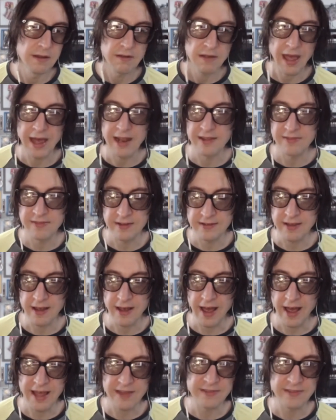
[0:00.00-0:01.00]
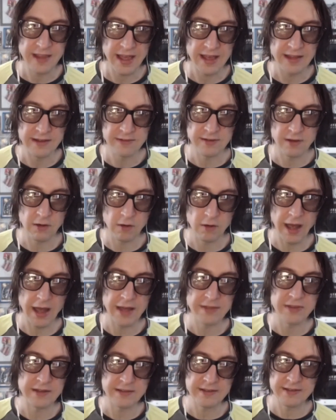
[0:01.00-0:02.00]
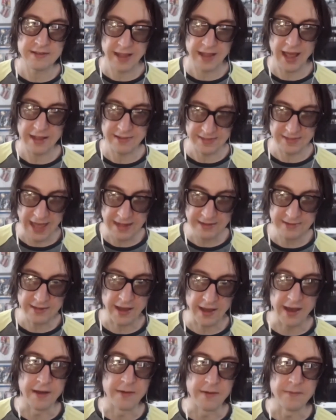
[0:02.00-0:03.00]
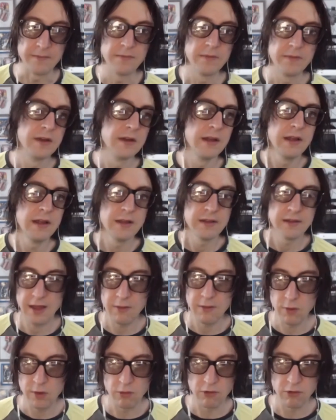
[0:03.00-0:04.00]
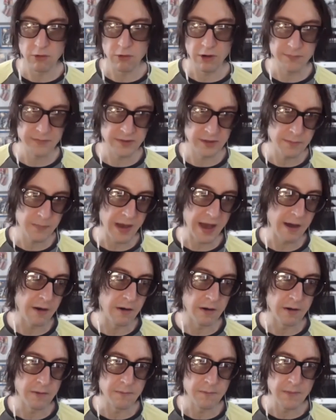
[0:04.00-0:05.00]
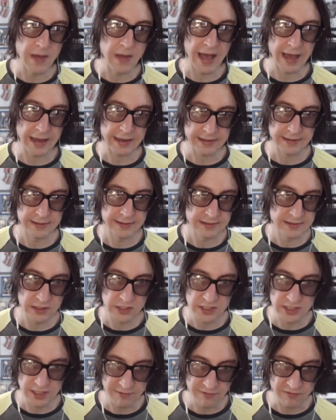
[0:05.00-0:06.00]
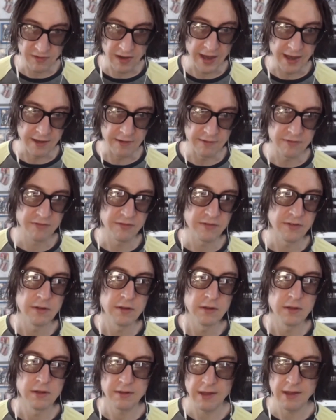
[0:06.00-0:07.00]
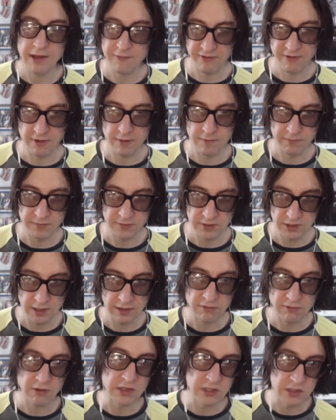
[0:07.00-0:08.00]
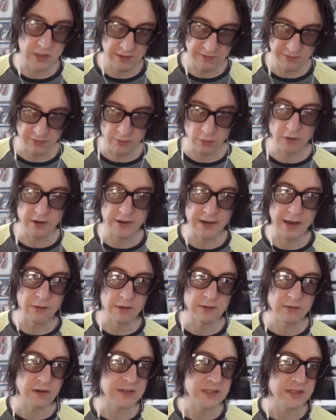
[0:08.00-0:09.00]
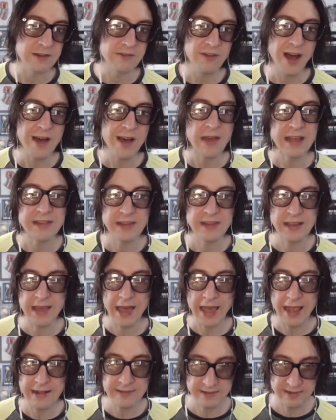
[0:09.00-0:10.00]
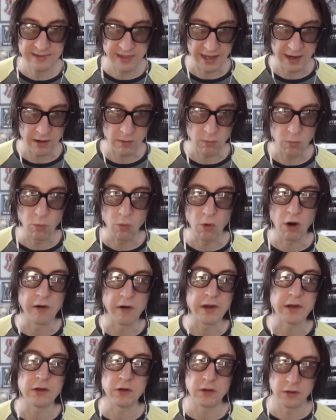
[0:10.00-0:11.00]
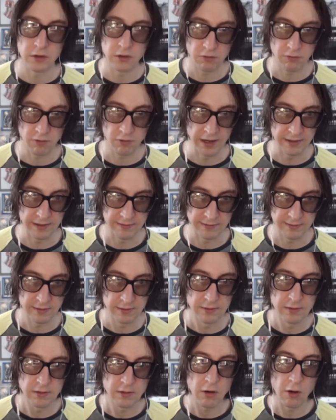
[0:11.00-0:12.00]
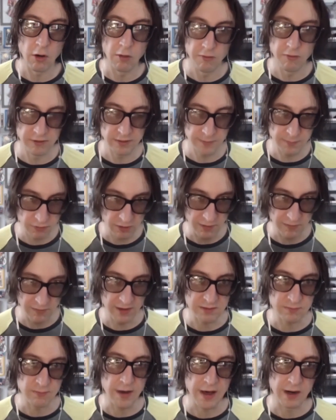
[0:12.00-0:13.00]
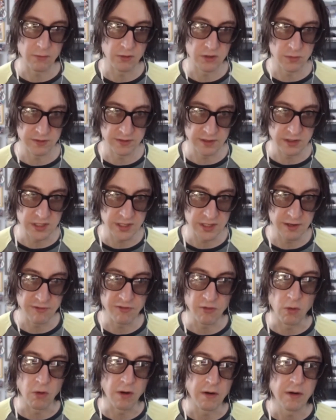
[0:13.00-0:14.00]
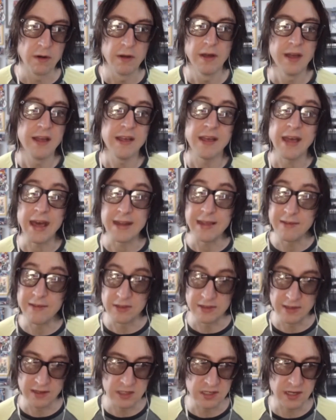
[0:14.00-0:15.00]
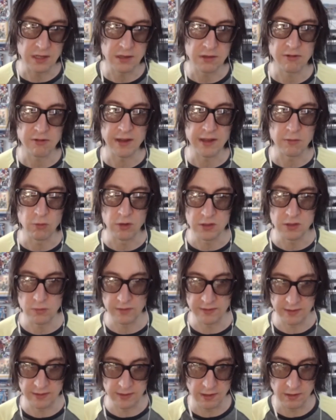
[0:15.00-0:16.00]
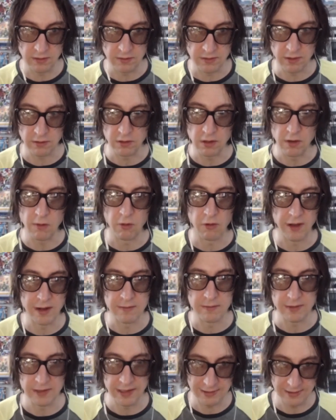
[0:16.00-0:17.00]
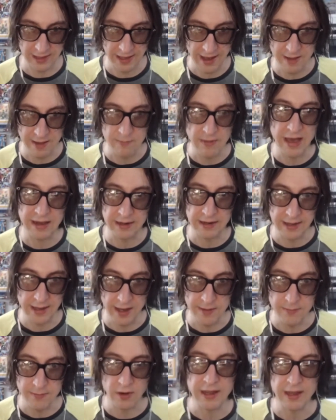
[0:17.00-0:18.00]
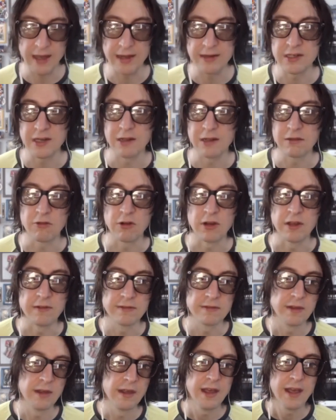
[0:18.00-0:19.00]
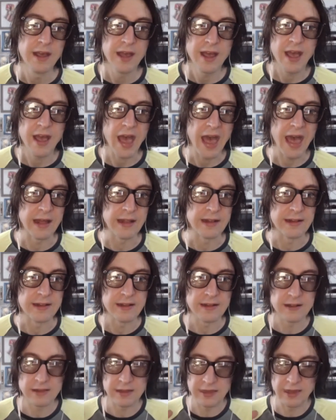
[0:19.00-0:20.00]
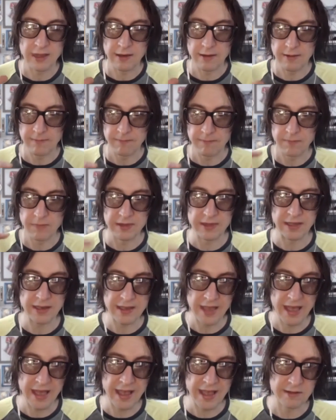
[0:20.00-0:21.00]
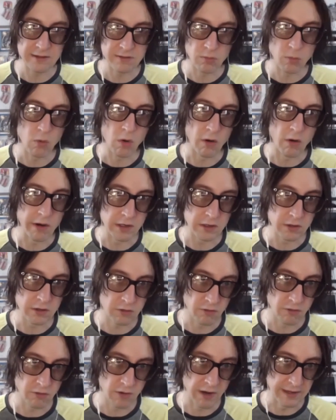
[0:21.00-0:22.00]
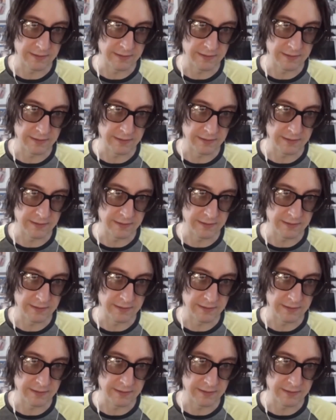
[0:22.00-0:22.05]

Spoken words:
And at the time, and so at that time, we were up to the Power Mac G5, and from G3, G4, now with G5, and the gains there weren't great over the previous model, which was the G4. And even the G3, which was in their lower end, like the iMac and the iBook had G3s. And the gains weren't great.